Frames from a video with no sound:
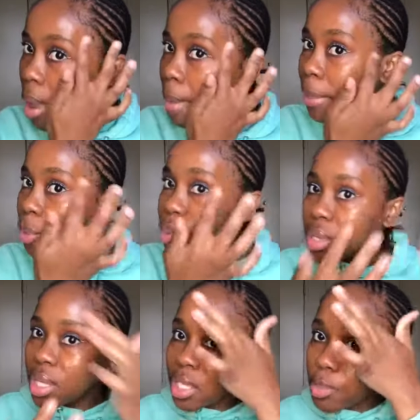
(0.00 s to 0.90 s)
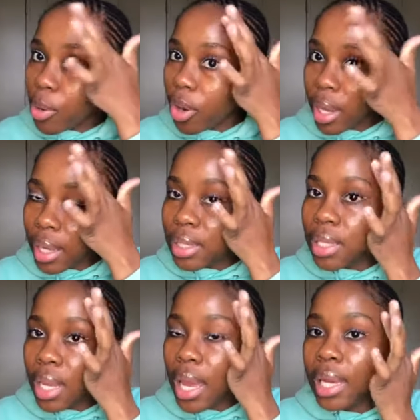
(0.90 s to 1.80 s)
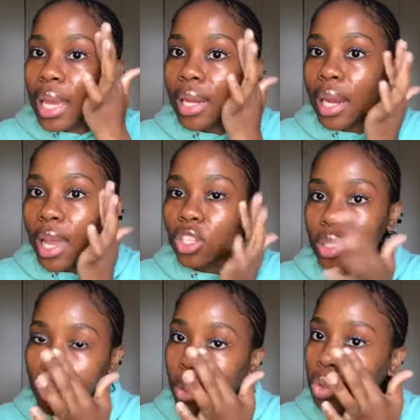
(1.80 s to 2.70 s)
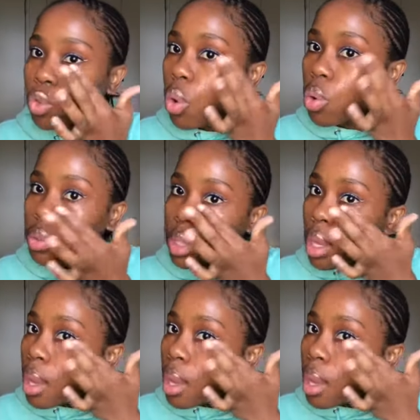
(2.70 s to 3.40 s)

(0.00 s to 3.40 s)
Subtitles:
but with this product, it kind of like just controls